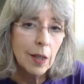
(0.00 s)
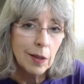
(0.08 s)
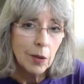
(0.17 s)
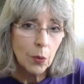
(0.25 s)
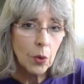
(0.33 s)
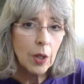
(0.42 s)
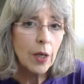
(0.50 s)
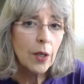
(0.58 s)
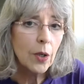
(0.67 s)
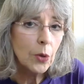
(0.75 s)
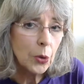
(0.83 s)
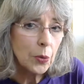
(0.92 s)
we're on
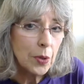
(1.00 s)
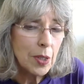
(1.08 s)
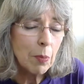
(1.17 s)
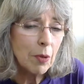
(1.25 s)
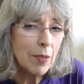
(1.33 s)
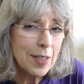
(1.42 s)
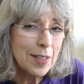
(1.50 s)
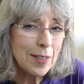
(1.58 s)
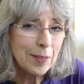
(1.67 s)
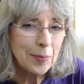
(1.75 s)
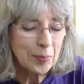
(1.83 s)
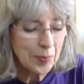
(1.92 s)
our own, some of us.
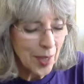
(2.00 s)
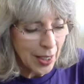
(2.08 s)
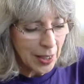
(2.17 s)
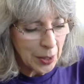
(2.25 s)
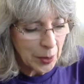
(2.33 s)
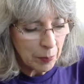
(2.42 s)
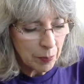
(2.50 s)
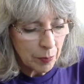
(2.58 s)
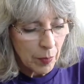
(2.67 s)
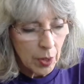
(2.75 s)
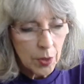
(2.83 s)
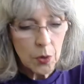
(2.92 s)

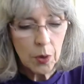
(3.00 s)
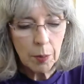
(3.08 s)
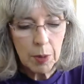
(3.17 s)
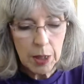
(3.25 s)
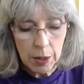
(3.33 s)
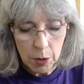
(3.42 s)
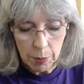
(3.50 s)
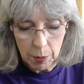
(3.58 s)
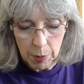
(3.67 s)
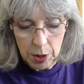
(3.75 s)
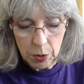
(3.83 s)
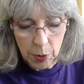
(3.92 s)
So let me tell you about
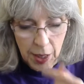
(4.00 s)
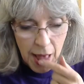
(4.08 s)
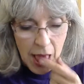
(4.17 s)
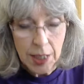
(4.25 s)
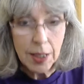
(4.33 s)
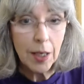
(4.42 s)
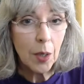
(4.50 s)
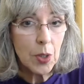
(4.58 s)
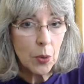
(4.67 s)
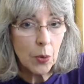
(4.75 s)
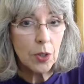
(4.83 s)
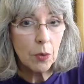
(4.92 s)
my story. I said I was
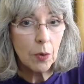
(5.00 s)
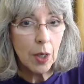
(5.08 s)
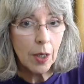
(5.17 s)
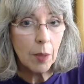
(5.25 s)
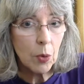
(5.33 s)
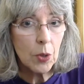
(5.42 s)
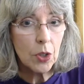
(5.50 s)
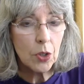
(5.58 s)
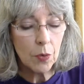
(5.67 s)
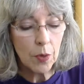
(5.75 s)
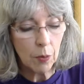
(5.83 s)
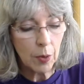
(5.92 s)
going to, and I'm going to do
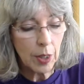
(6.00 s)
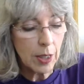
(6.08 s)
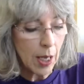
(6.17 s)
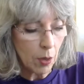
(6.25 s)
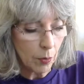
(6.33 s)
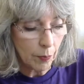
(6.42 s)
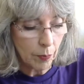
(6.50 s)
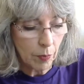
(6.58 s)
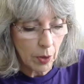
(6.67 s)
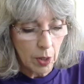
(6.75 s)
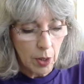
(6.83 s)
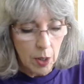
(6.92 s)
that right now.
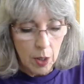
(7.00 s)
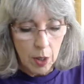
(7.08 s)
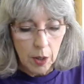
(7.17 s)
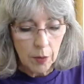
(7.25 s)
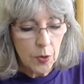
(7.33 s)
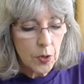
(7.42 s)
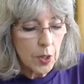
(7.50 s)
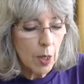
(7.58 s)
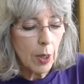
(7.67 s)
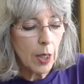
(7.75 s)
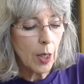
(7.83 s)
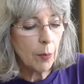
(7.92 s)
The first time
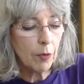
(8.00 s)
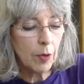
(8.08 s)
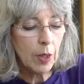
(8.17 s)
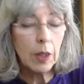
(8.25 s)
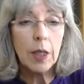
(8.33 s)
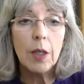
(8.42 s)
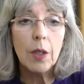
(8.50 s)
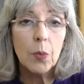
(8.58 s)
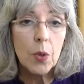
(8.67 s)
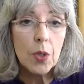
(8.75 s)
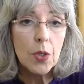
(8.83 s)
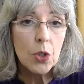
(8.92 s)
I hyperventilated
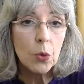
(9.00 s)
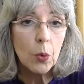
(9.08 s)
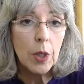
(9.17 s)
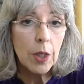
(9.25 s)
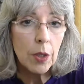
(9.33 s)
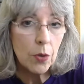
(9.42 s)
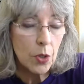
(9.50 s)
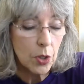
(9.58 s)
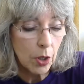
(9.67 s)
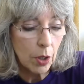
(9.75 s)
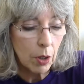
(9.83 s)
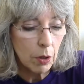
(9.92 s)
was 20 years
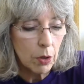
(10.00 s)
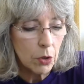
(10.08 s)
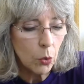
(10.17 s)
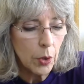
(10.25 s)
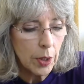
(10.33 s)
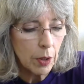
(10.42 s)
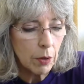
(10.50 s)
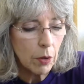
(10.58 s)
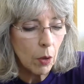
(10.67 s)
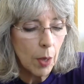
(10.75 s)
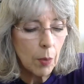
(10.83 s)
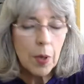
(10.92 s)
ago. 20,
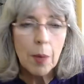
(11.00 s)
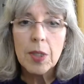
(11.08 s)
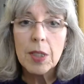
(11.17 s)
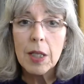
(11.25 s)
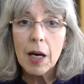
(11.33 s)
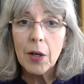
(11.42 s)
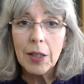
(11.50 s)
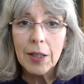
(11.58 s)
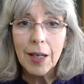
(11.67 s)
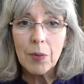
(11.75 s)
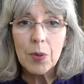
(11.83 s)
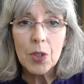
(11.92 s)
no, I'm sorry,
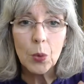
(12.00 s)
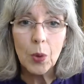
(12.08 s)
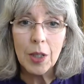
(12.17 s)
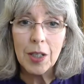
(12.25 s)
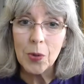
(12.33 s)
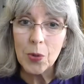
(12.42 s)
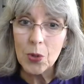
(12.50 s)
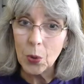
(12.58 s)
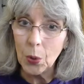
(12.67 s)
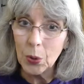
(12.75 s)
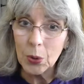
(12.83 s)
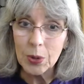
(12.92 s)
I was 20 years
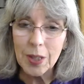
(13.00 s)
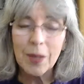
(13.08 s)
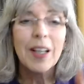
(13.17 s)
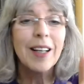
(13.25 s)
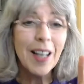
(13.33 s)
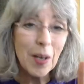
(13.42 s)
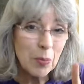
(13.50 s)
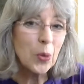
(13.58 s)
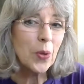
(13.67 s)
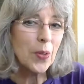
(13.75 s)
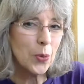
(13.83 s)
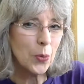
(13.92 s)
old. A lot
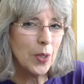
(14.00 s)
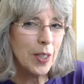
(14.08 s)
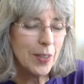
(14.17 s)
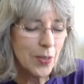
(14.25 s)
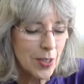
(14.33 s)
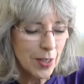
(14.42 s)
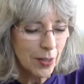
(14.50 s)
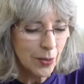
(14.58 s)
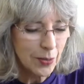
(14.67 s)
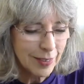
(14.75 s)
more than 20 years ago.